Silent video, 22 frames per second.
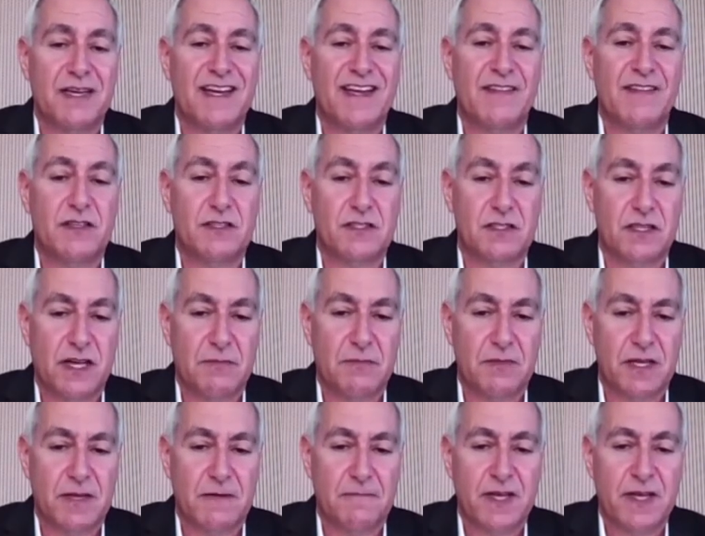and the
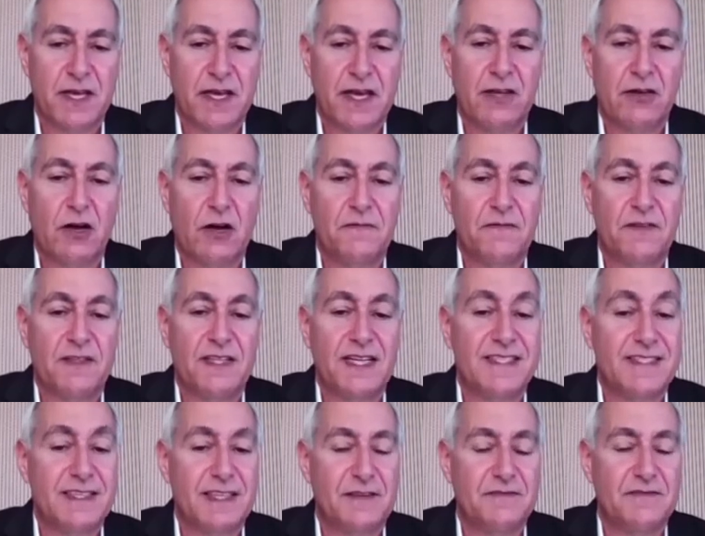timing. And often
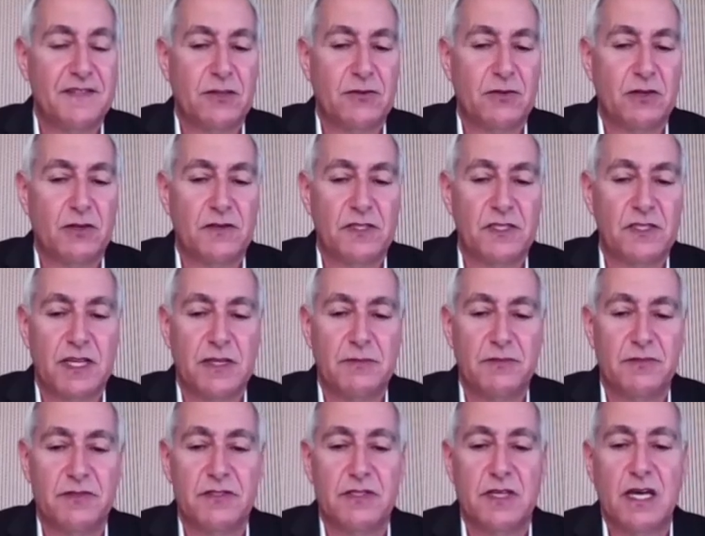that's left out on the
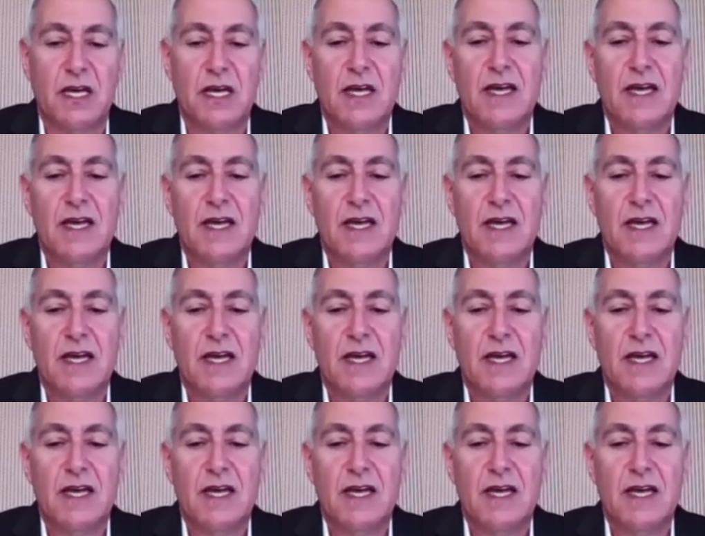tables.